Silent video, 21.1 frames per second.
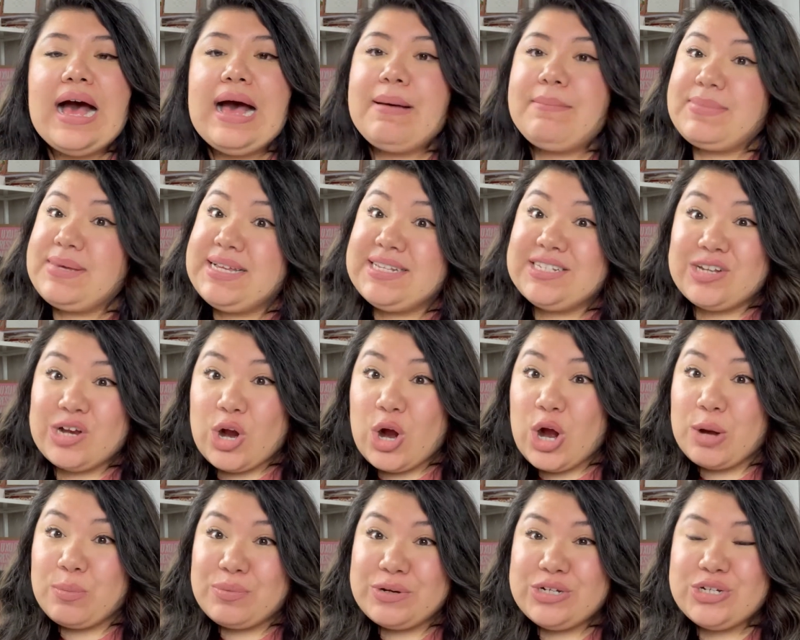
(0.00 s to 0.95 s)
He's a
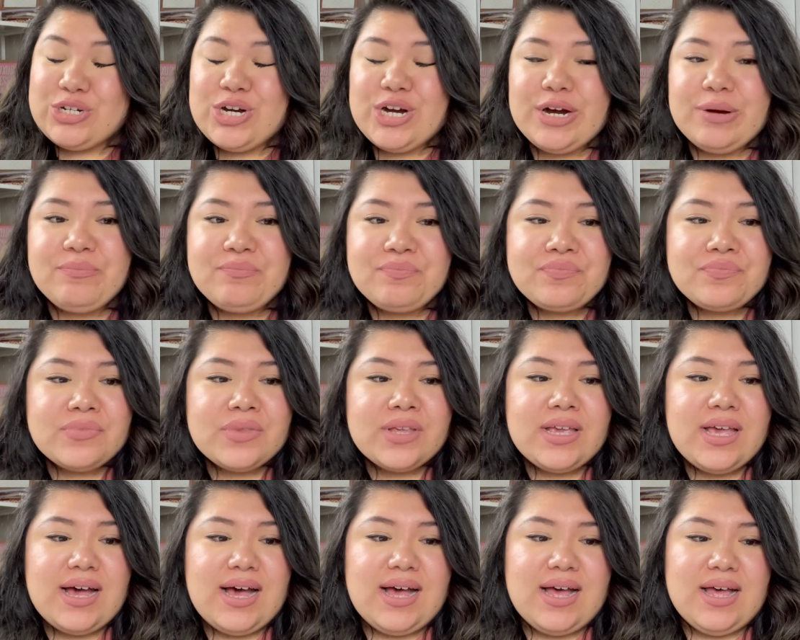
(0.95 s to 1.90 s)
carpenter.
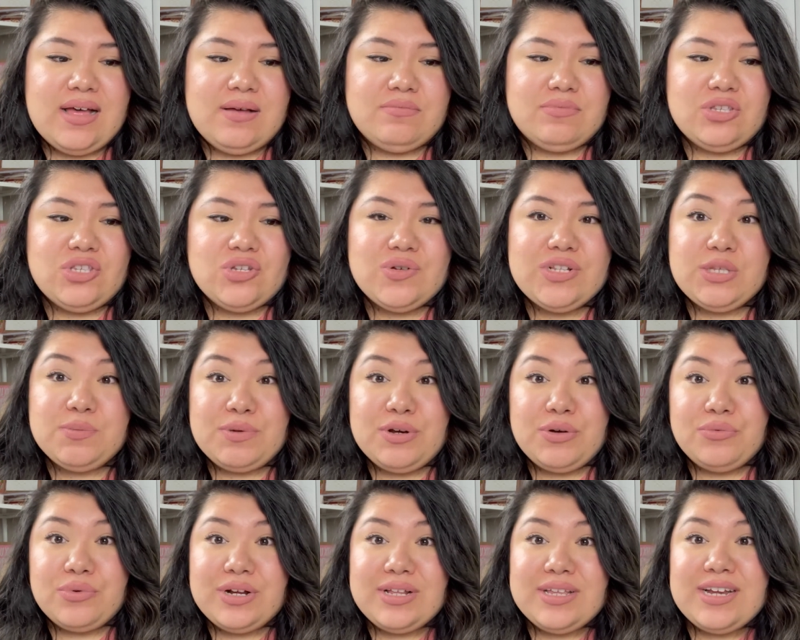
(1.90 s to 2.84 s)
So it's
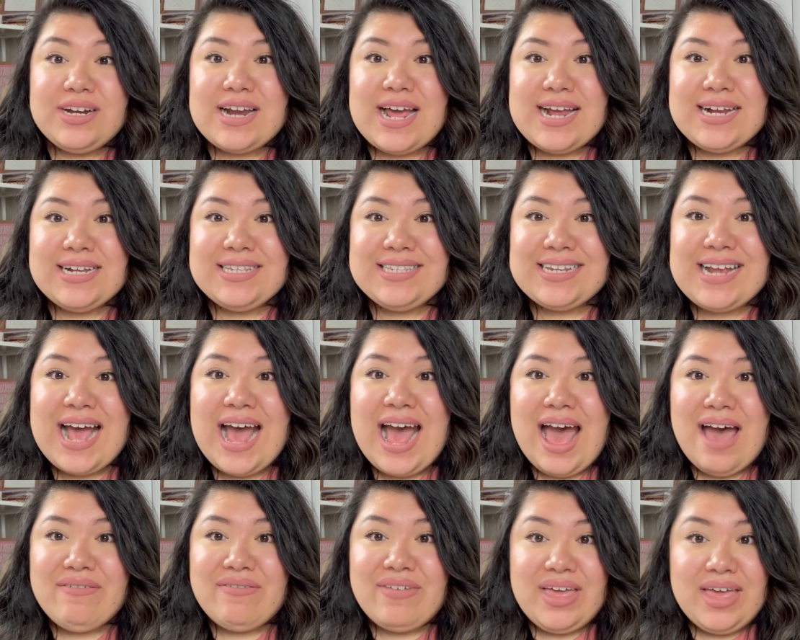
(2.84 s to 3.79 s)
been really nice to
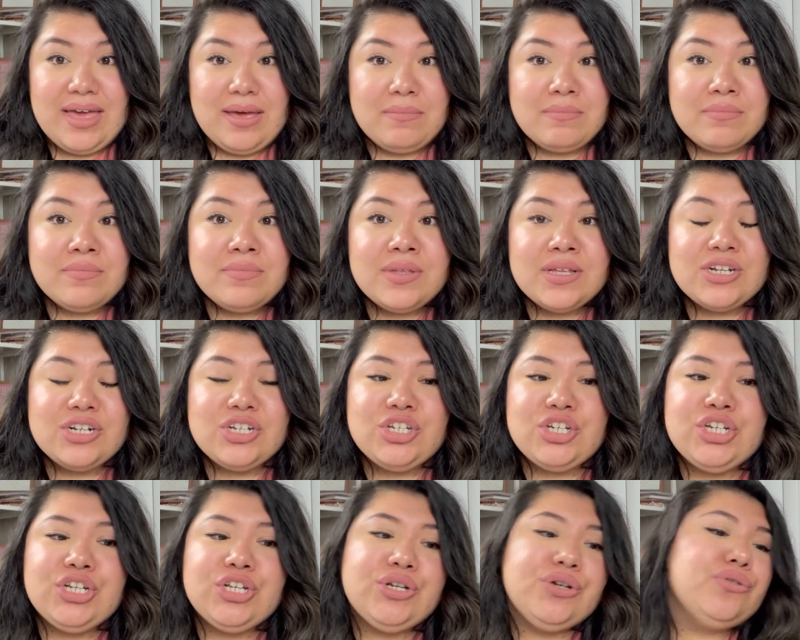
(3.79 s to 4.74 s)
have him
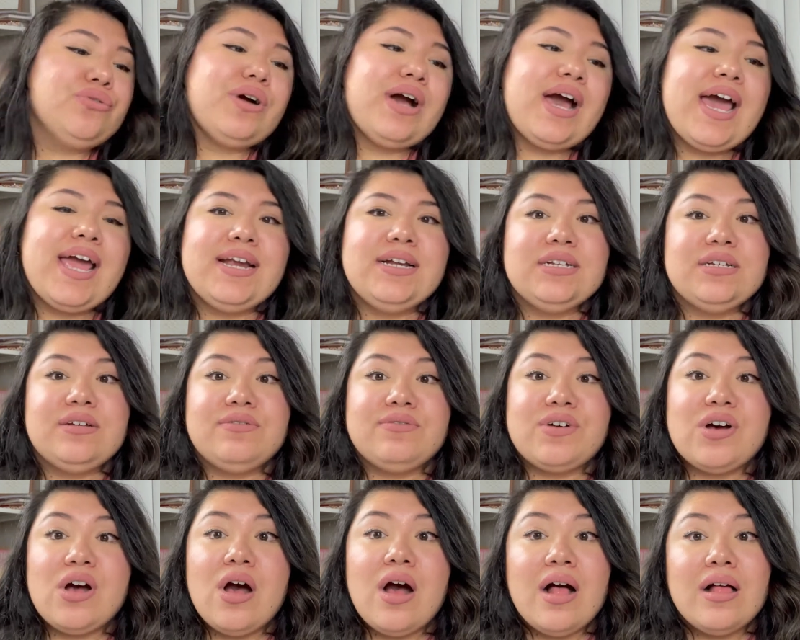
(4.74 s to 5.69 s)
to kind
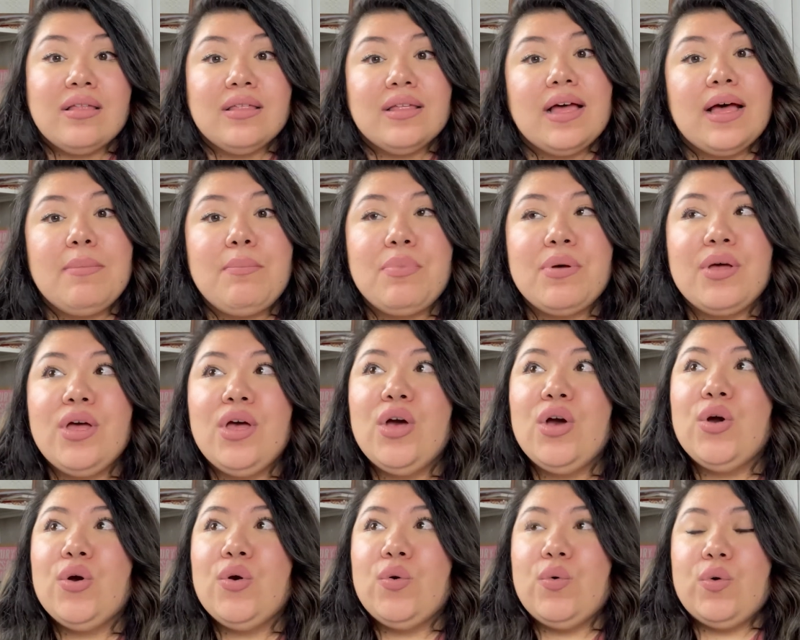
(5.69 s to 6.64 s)
of call up
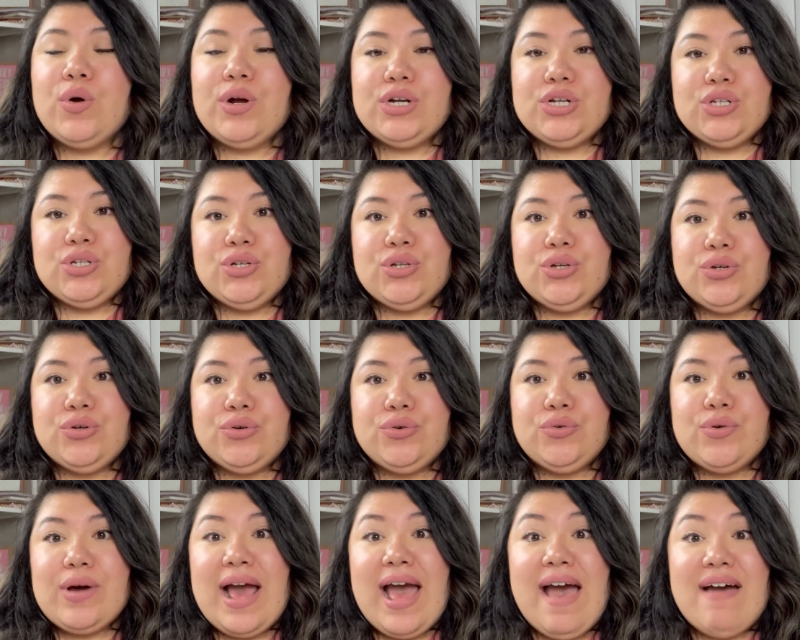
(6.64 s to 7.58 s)
or
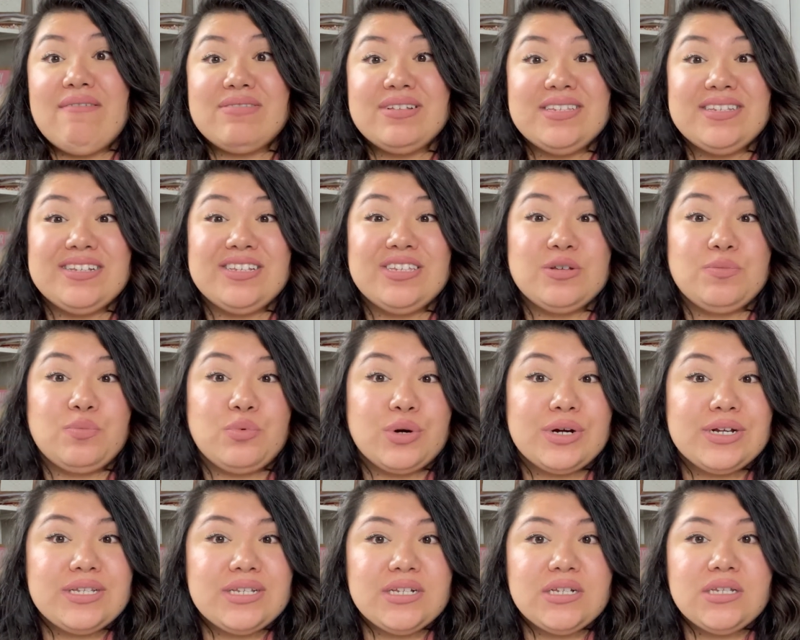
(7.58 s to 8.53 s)
to have as a
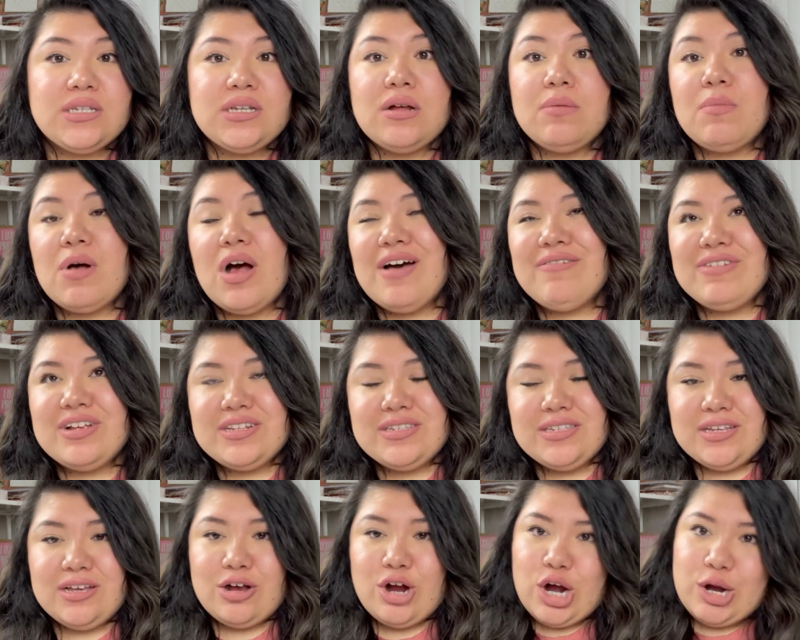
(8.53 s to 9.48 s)
support system.
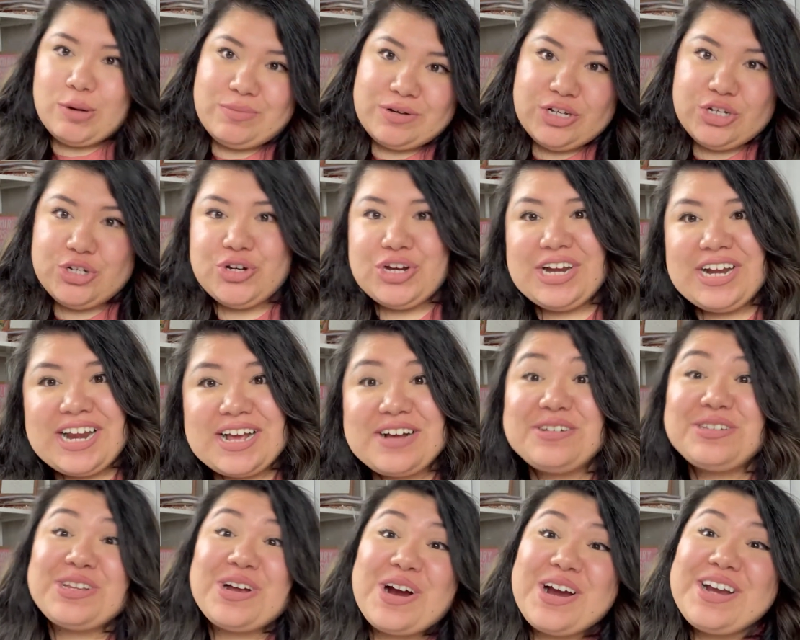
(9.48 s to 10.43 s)
Obviously, carpentry and
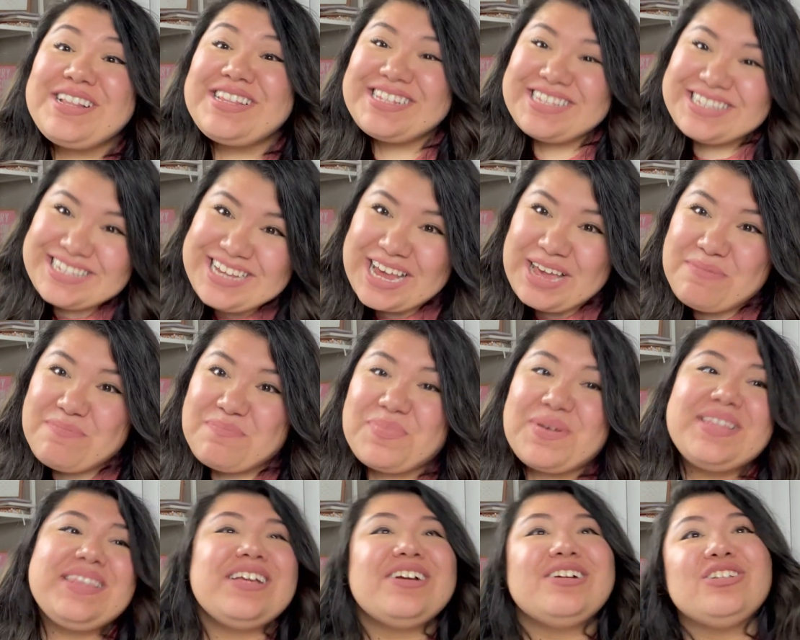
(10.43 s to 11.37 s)
nails aren't the same,
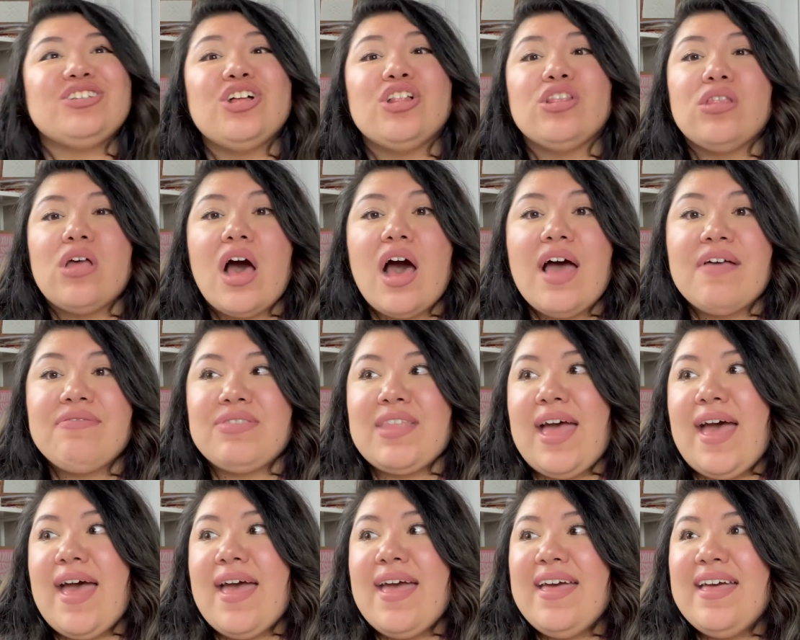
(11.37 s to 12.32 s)
but there's a lot
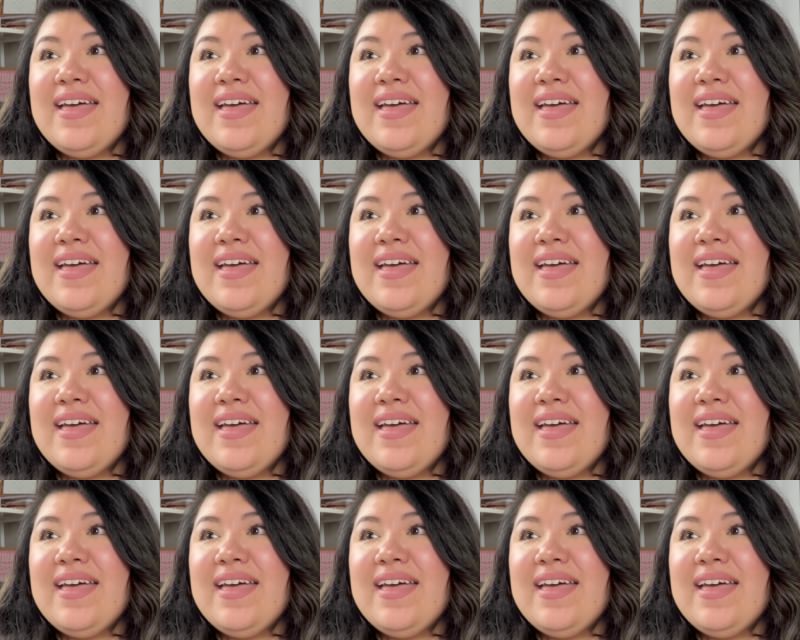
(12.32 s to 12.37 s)
that